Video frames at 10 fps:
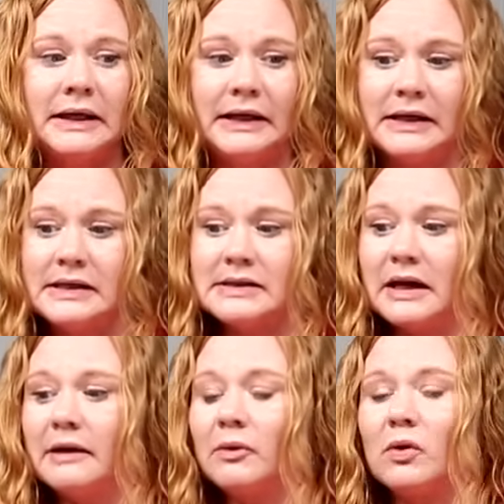and
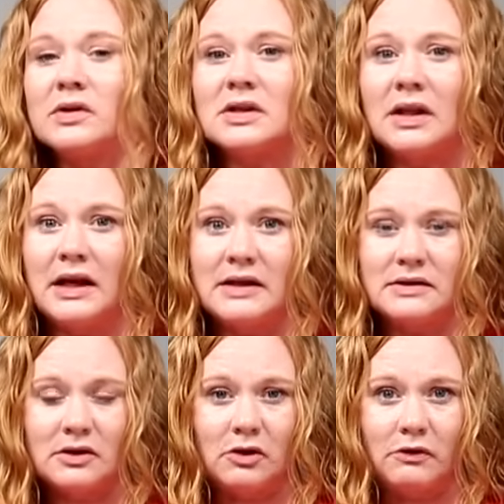I'm going to let
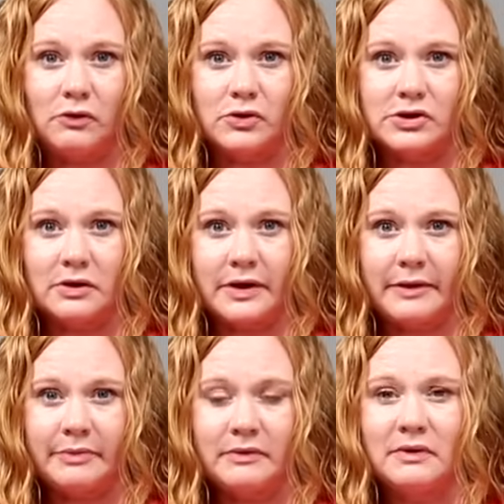the Glowforge start up.